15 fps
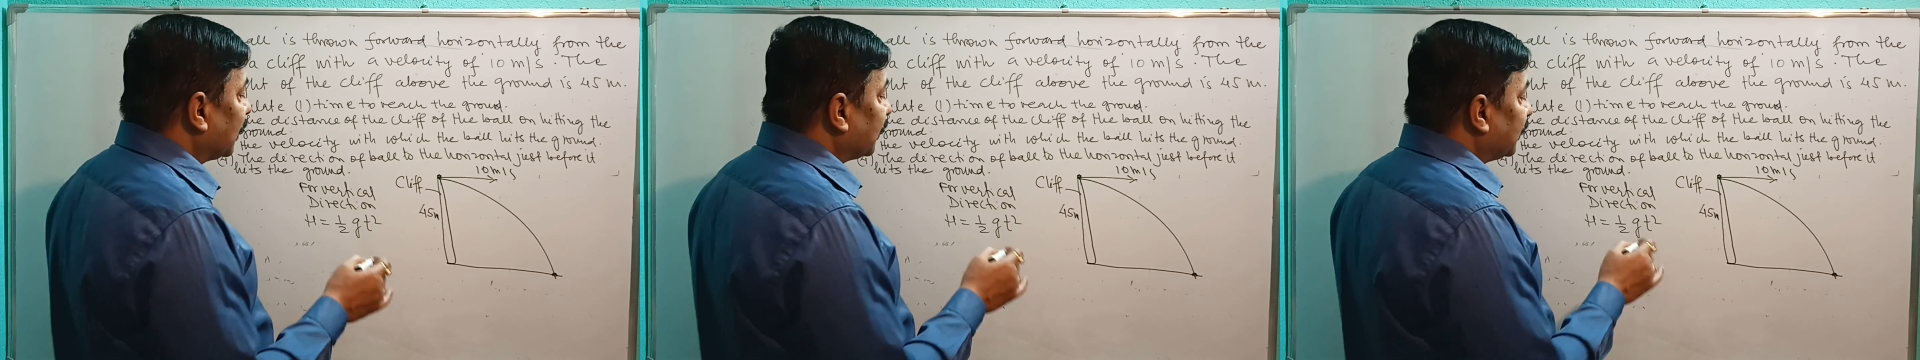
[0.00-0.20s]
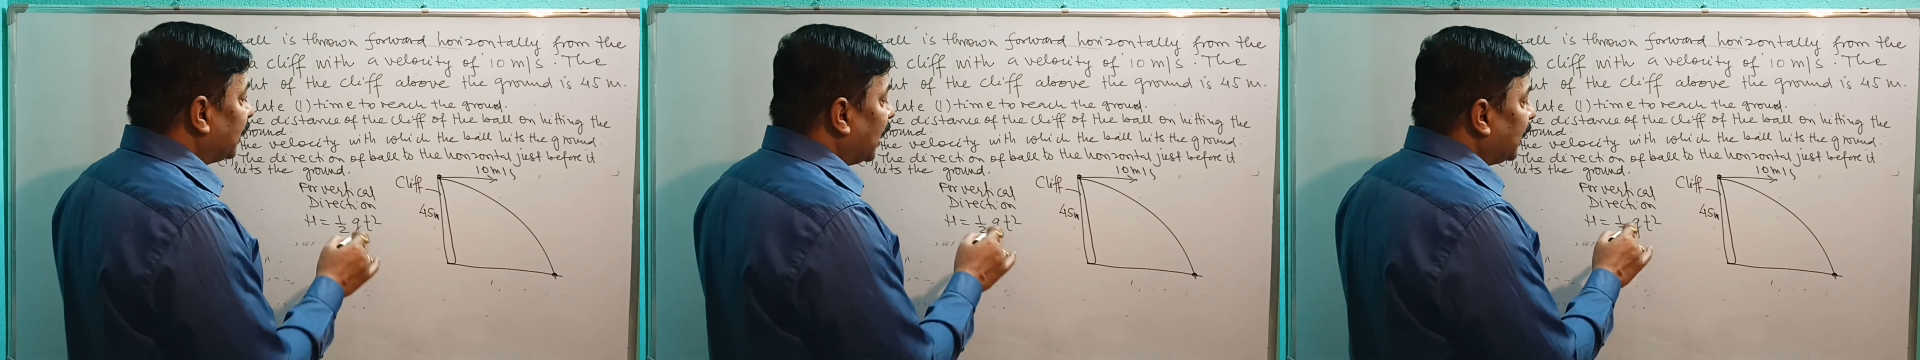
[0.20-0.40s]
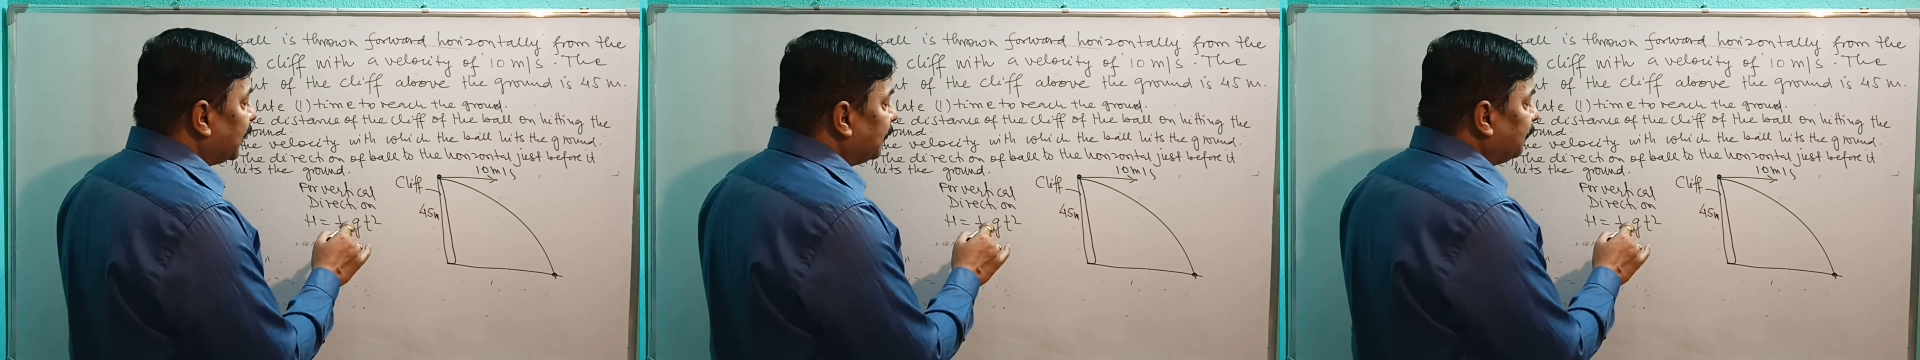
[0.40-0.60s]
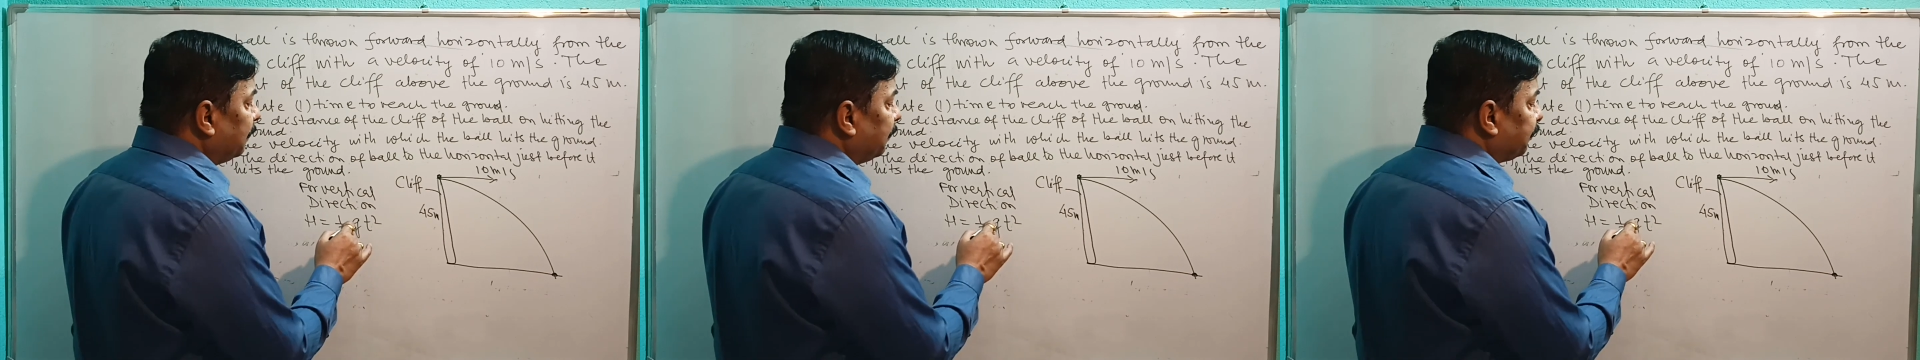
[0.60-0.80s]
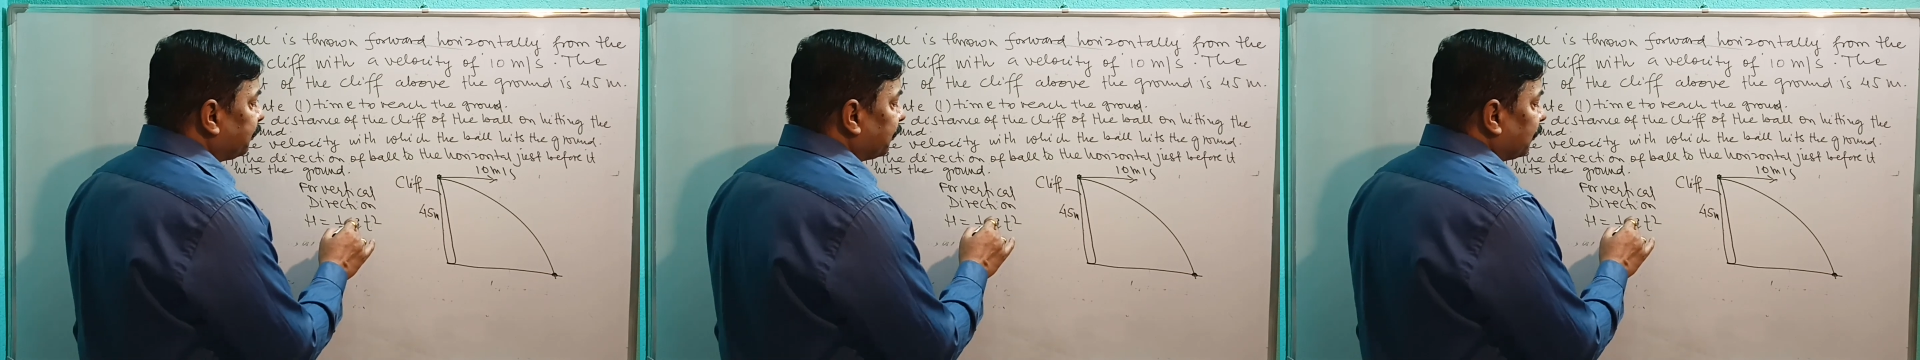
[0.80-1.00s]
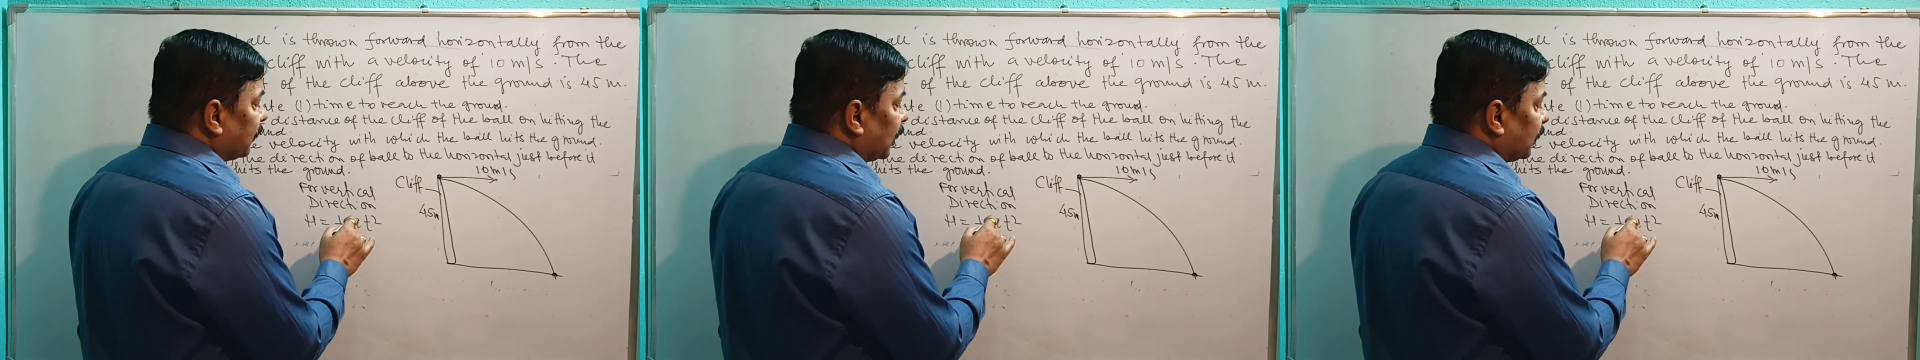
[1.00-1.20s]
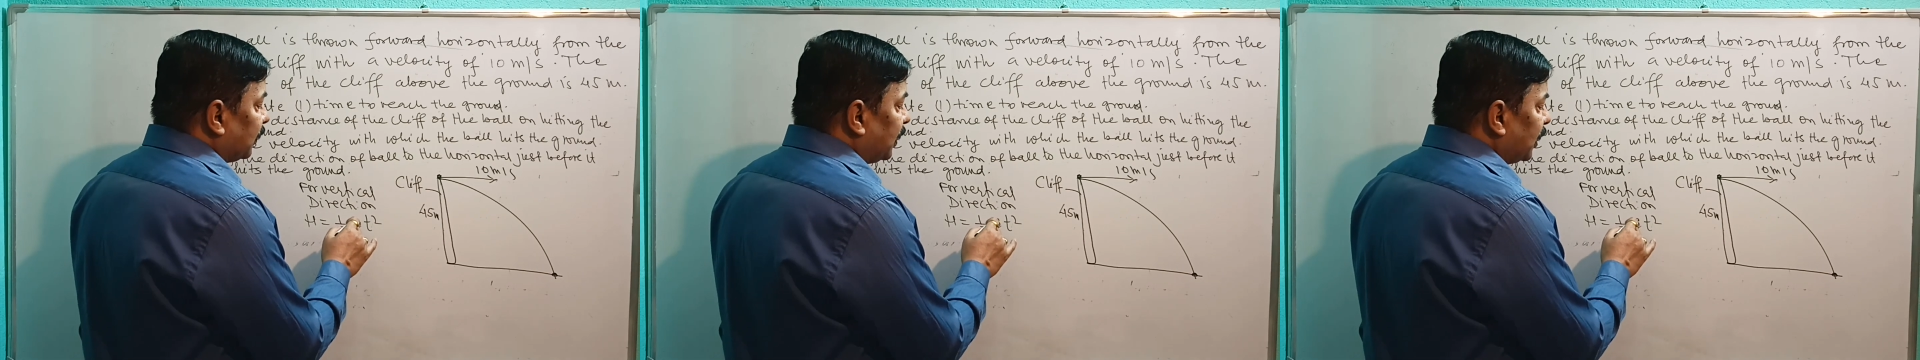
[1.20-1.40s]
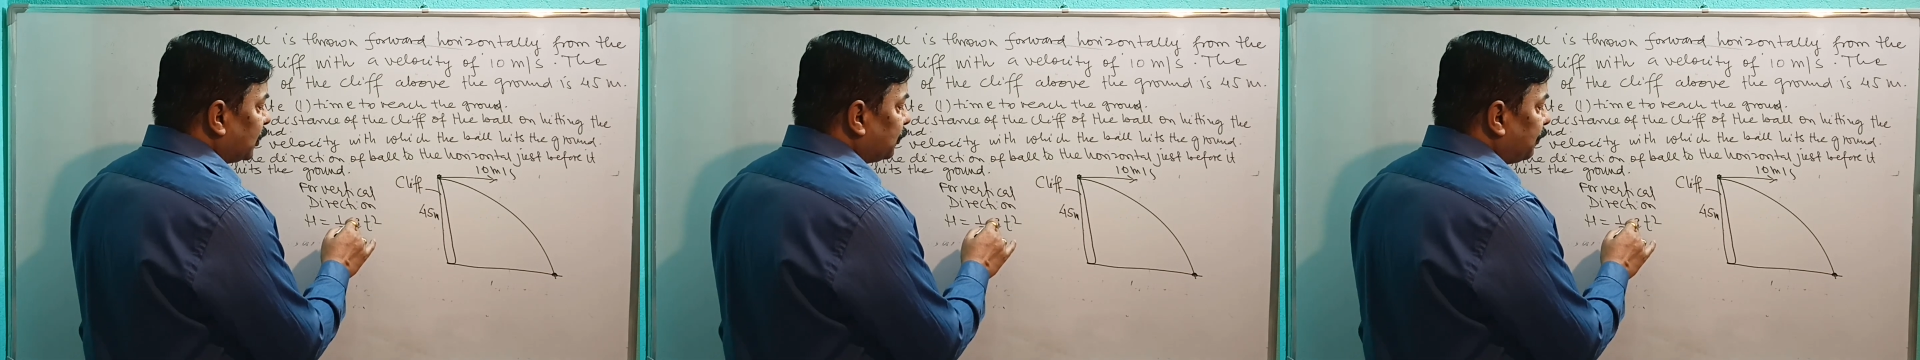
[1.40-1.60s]
then
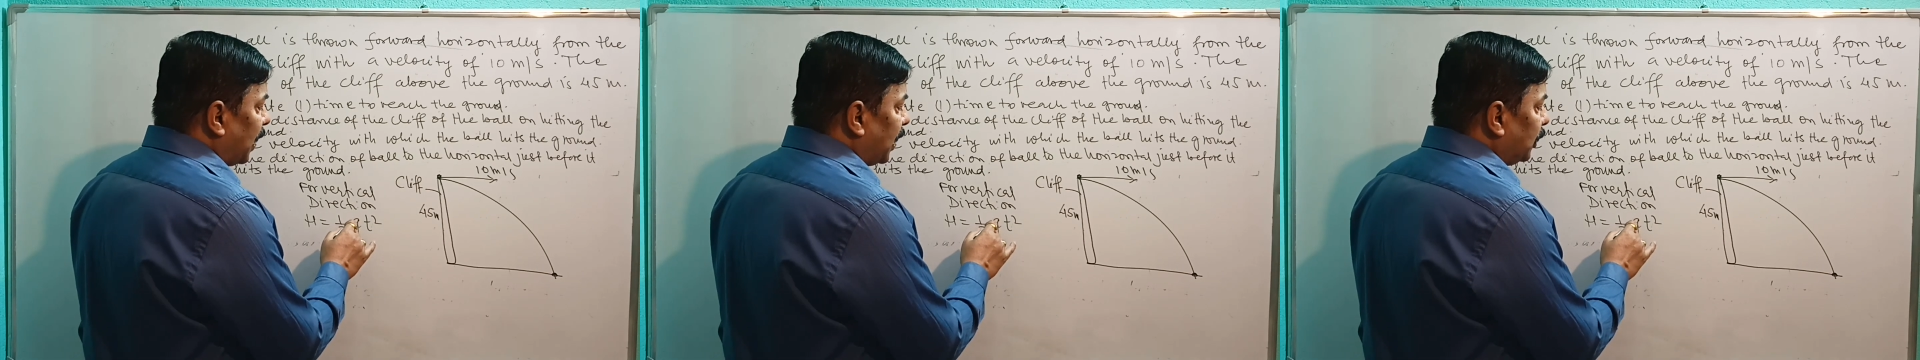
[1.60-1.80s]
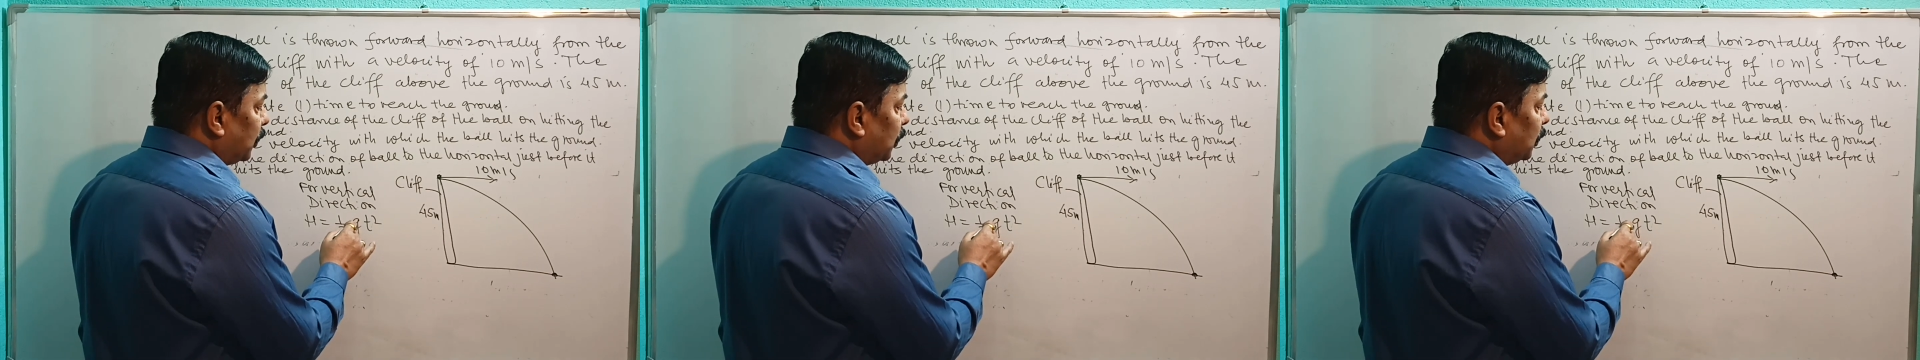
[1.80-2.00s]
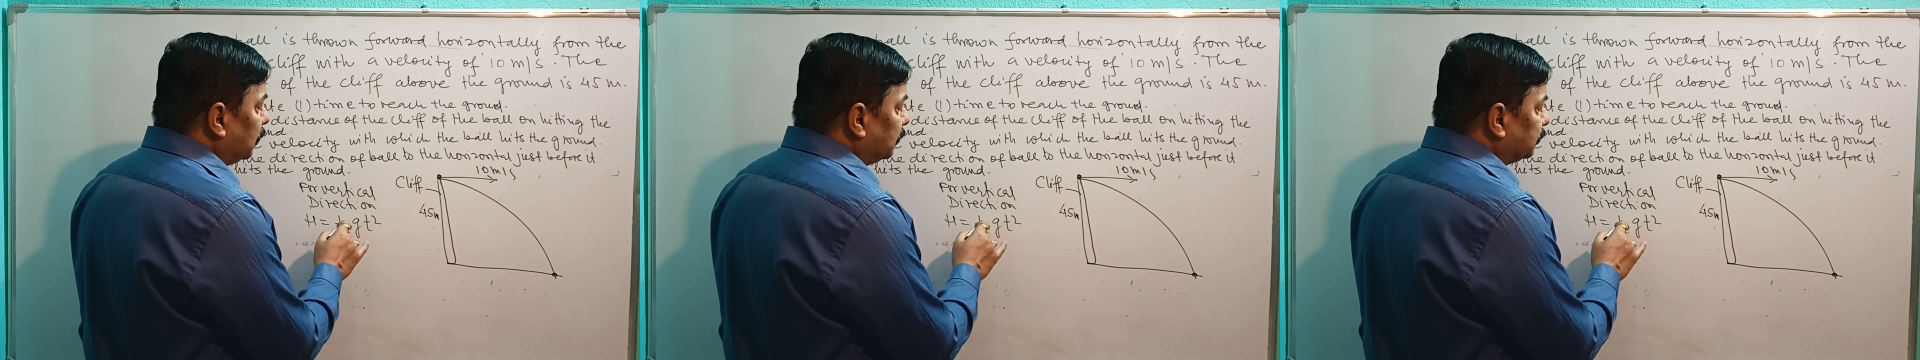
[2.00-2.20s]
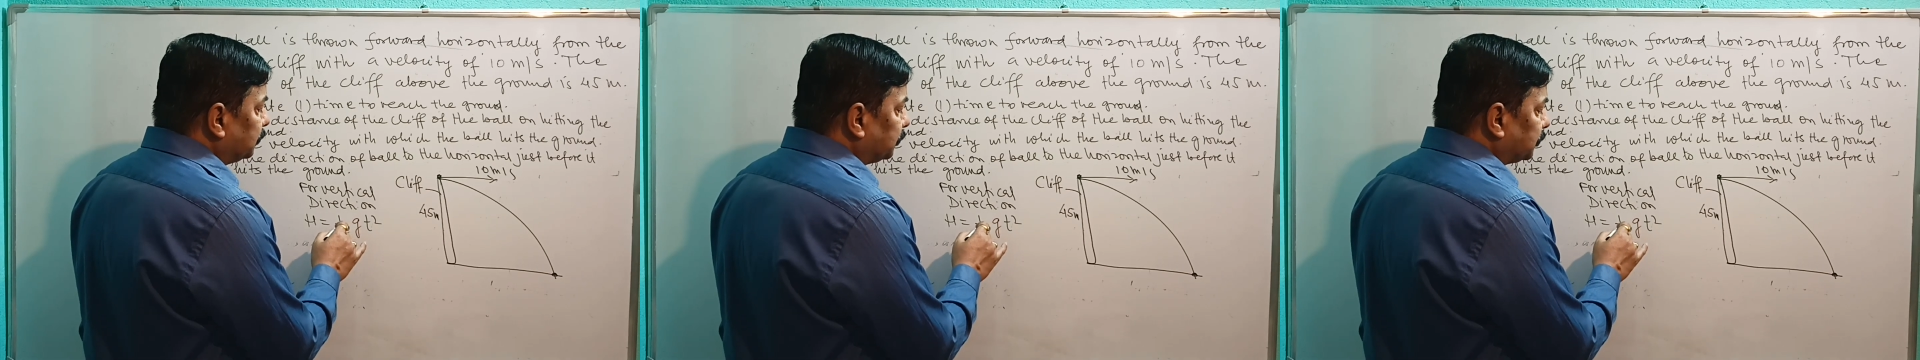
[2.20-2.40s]
this value,